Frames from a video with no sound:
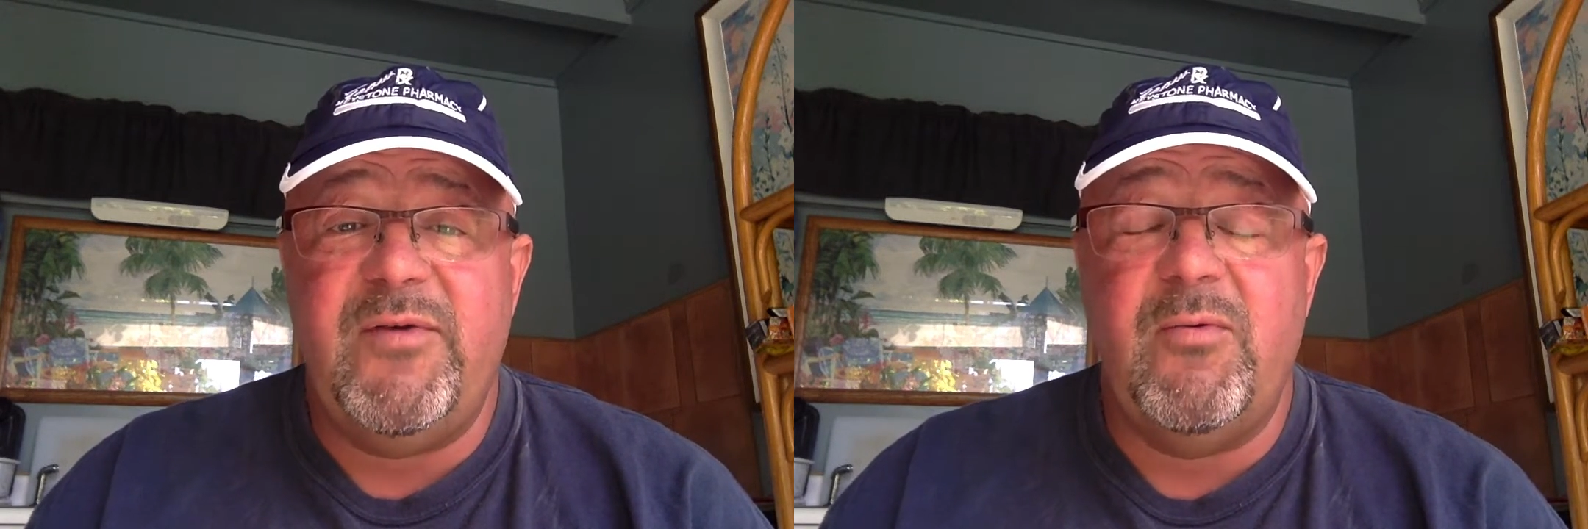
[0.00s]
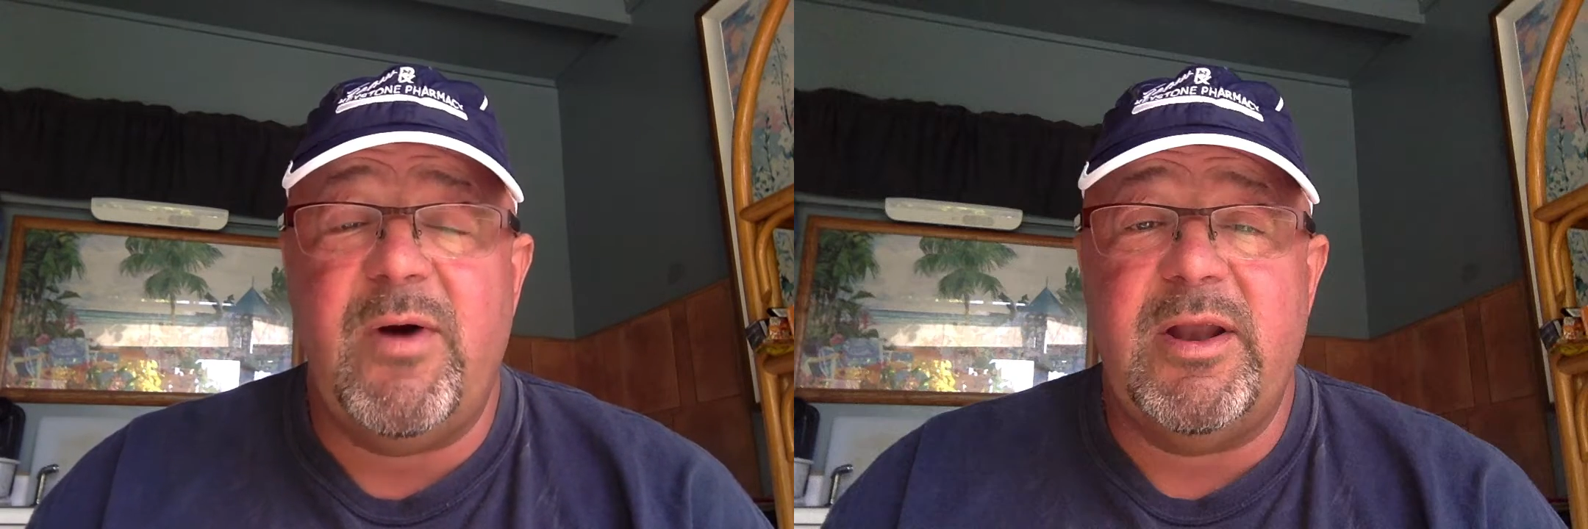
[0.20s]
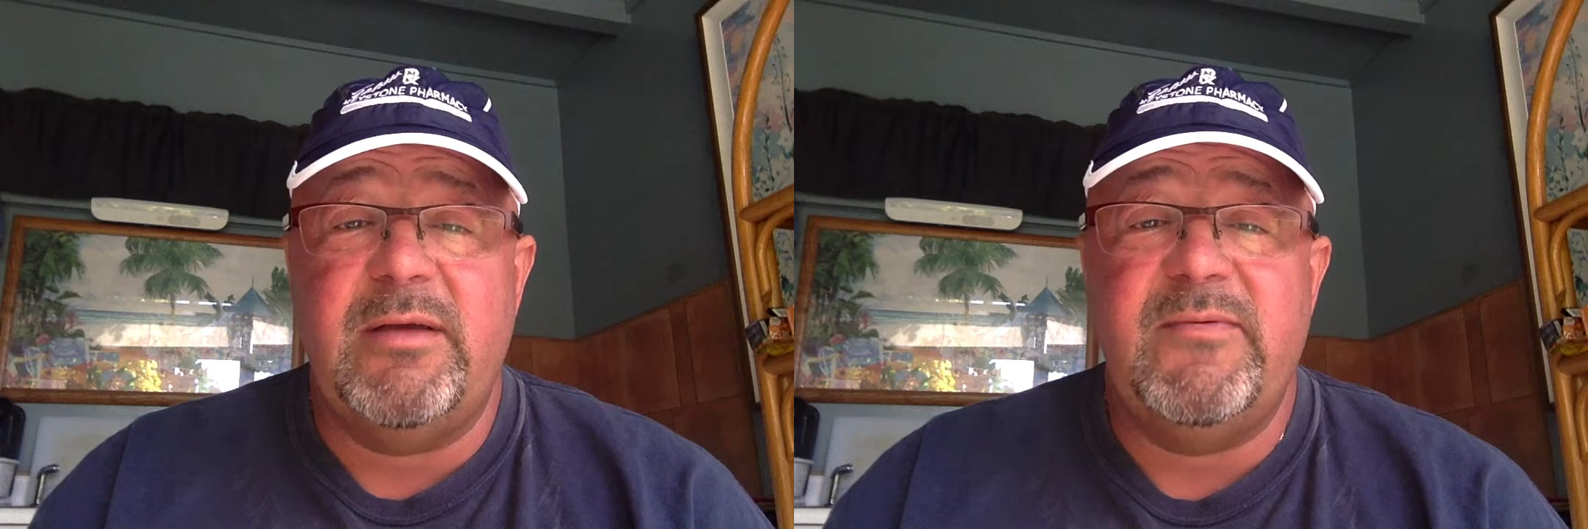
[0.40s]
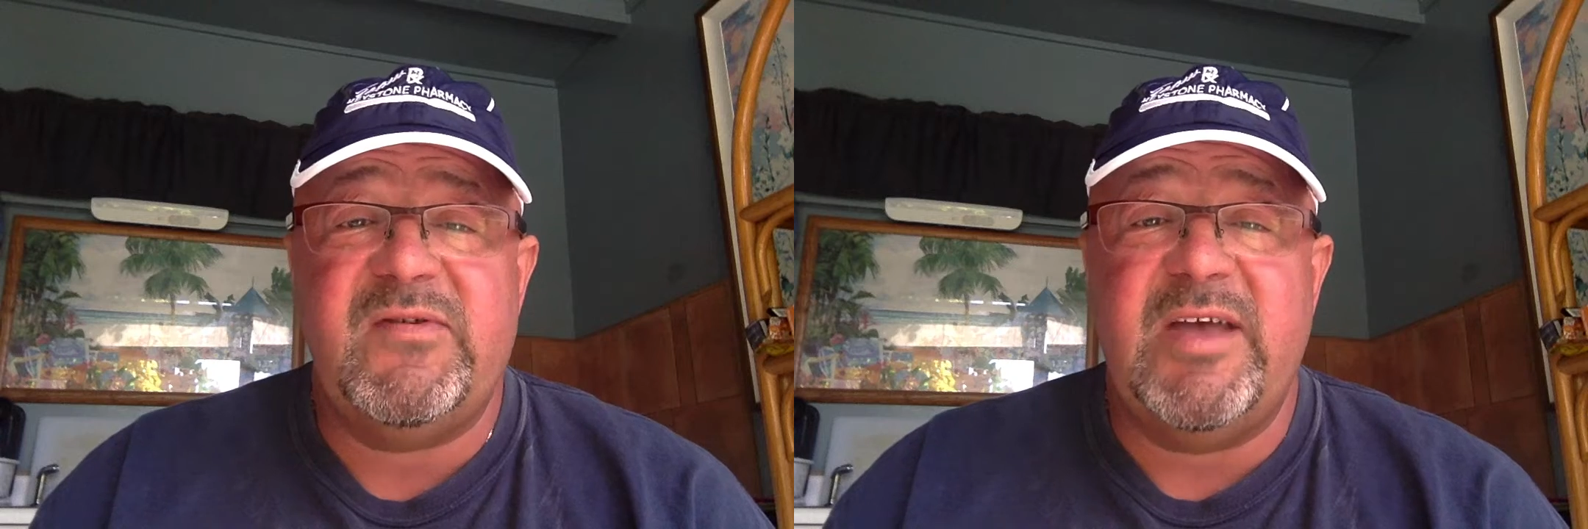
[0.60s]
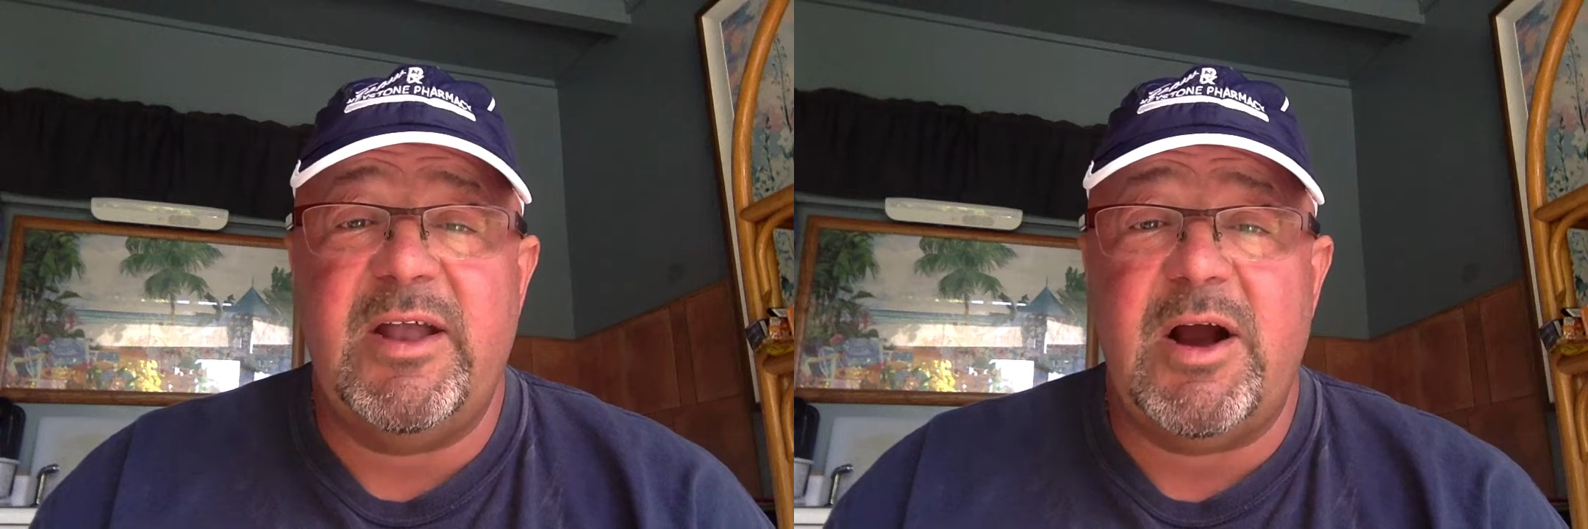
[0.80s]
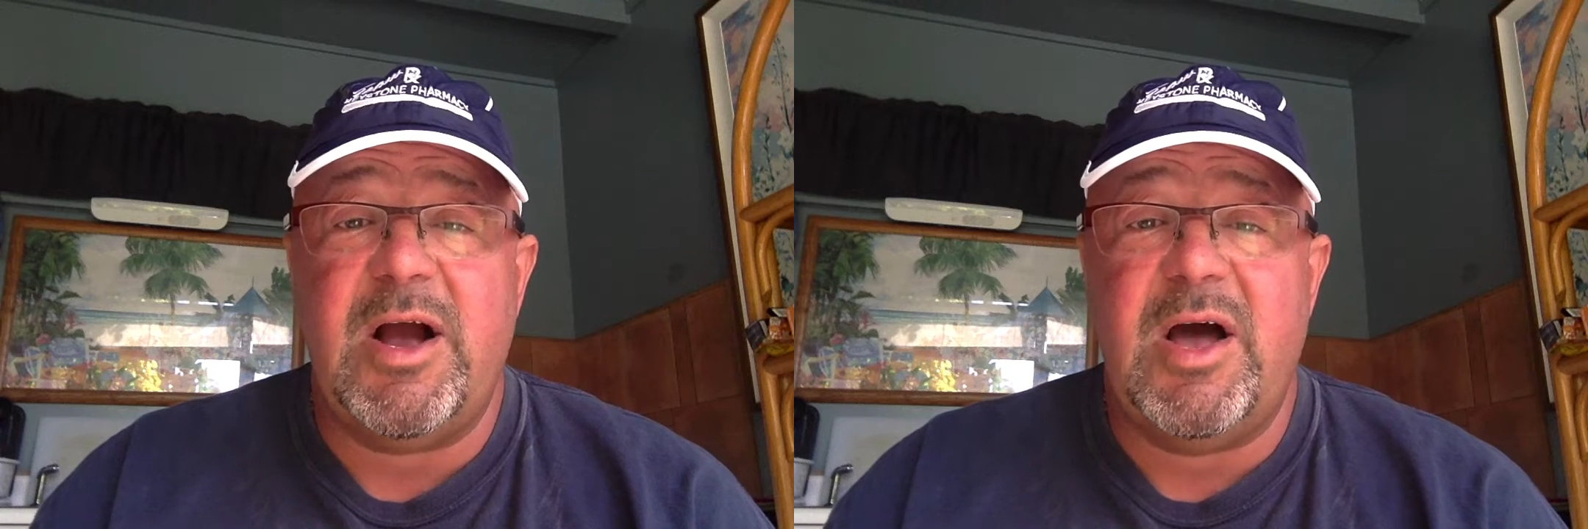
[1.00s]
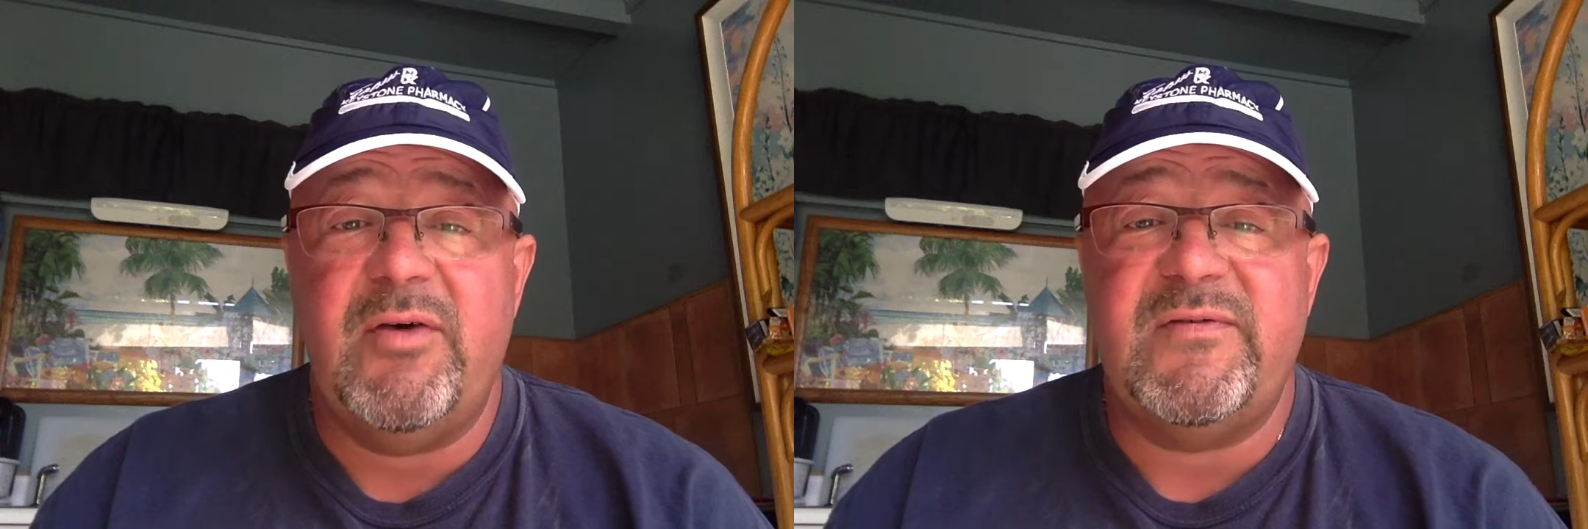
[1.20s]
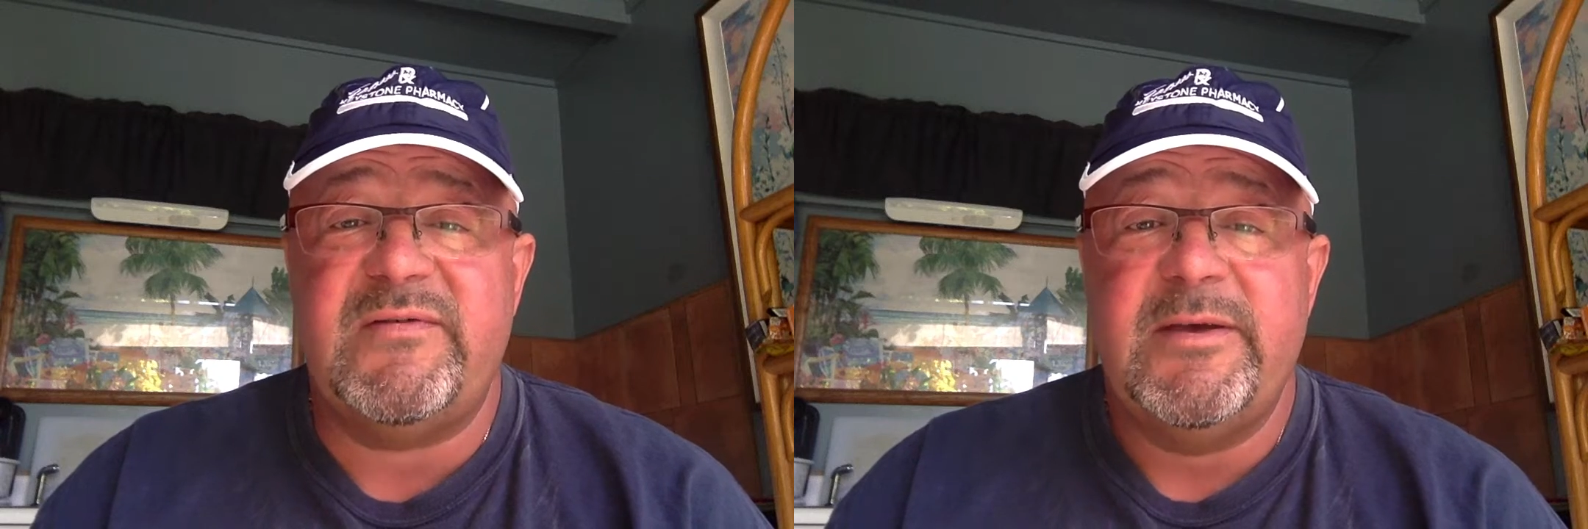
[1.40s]
If you want to stay at our
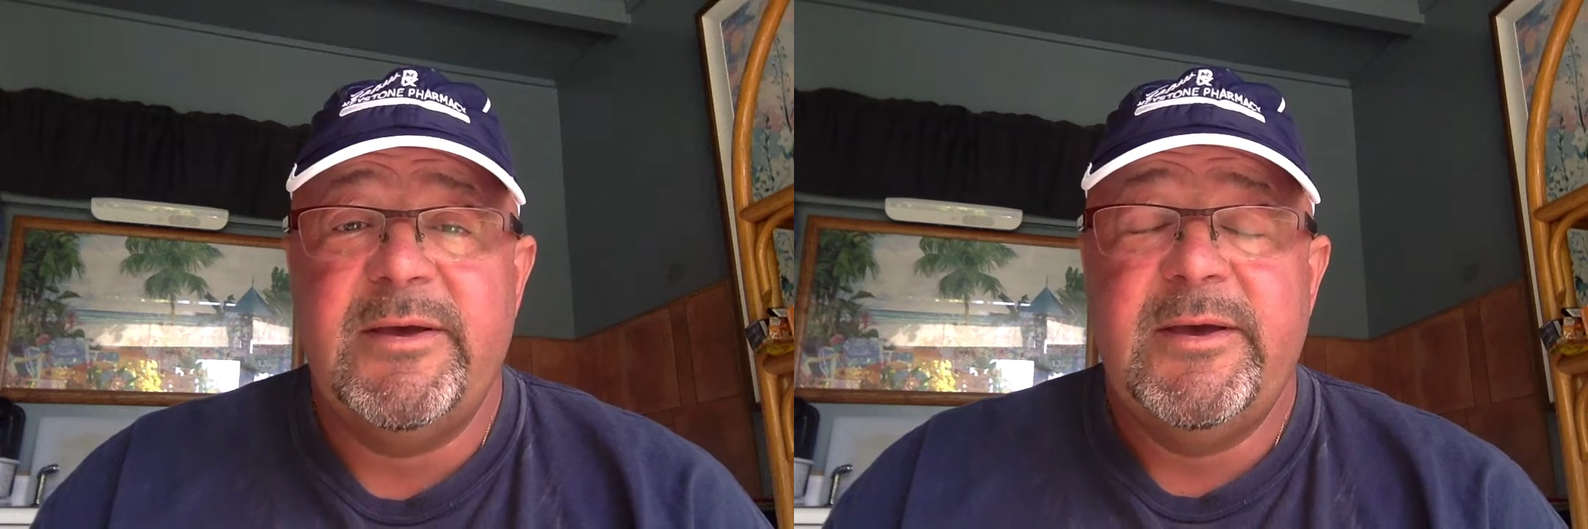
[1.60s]
house,